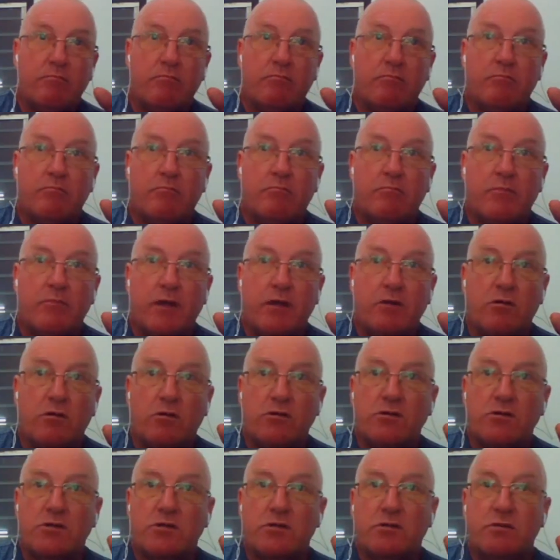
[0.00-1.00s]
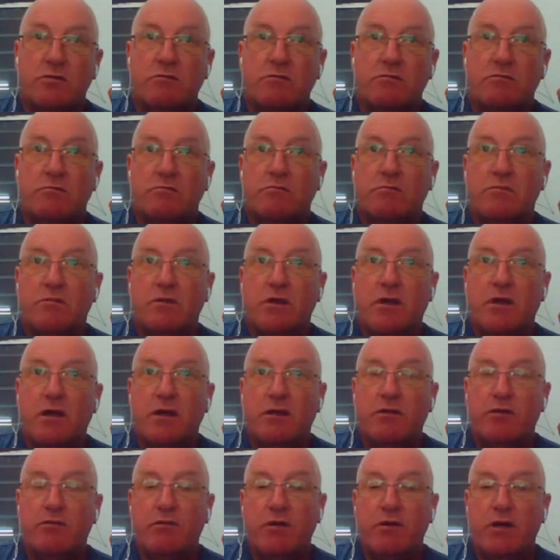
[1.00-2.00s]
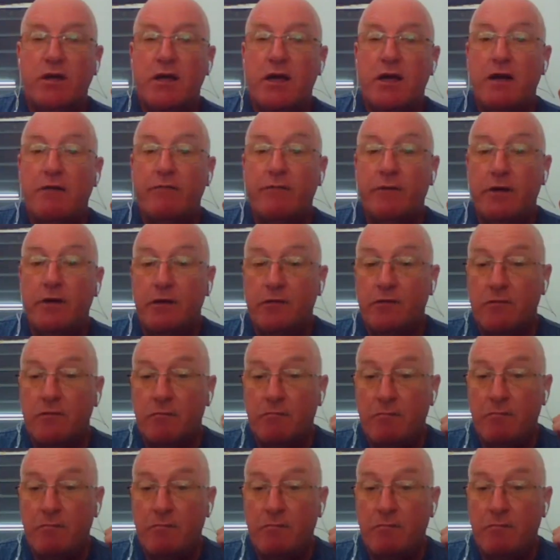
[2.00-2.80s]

They cost 3,500